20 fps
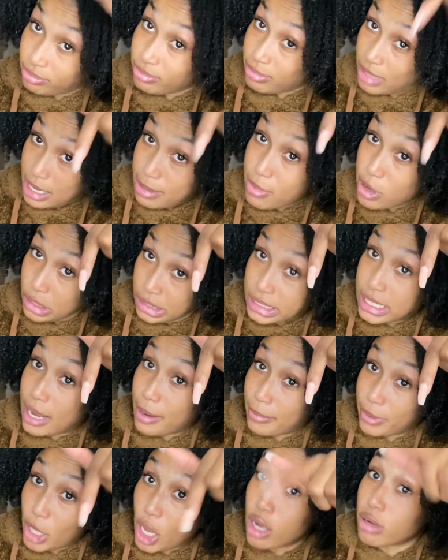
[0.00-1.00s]
Email is
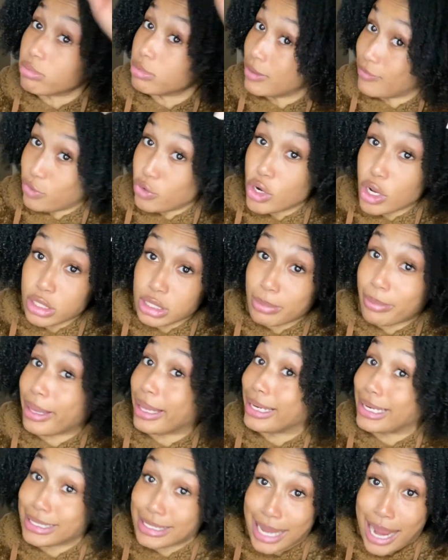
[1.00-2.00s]
down below. If you know
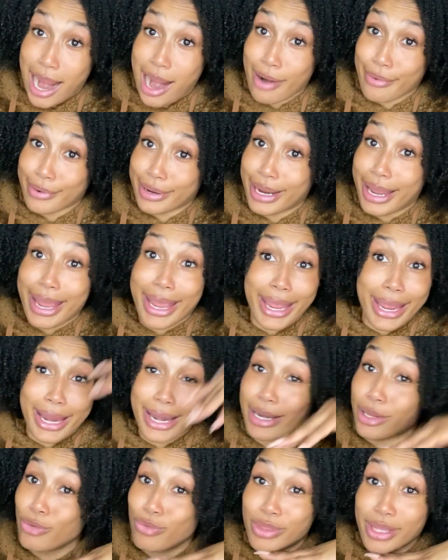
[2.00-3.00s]
somebody that's hiring
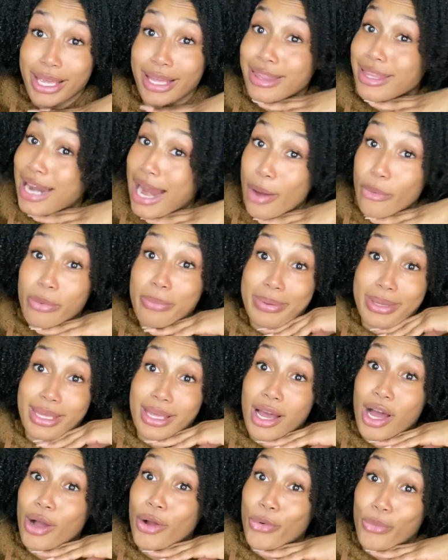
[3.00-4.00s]
and you think that I would
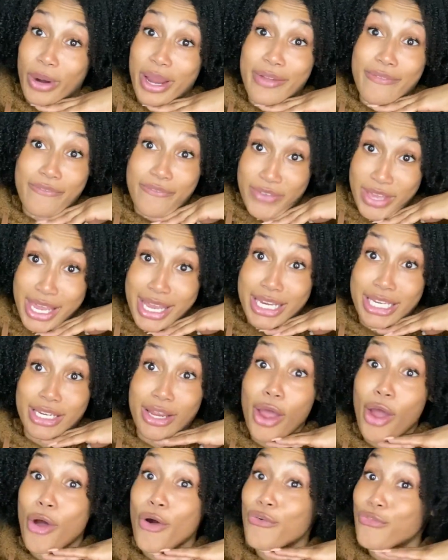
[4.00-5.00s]
be a great fit
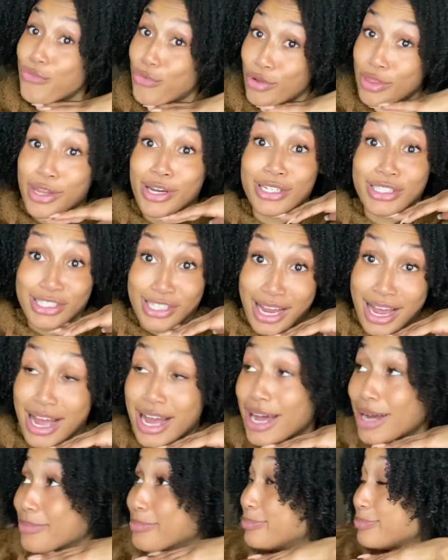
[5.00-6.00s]
for their
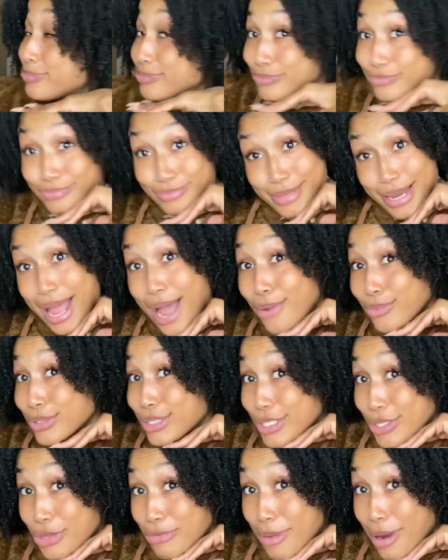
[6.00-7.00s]
job, I will
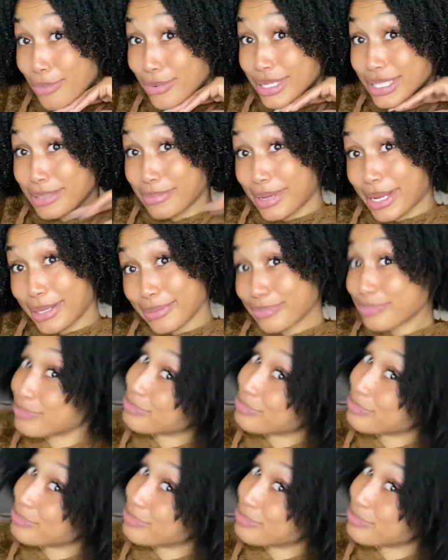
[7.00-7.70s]
send you my resume.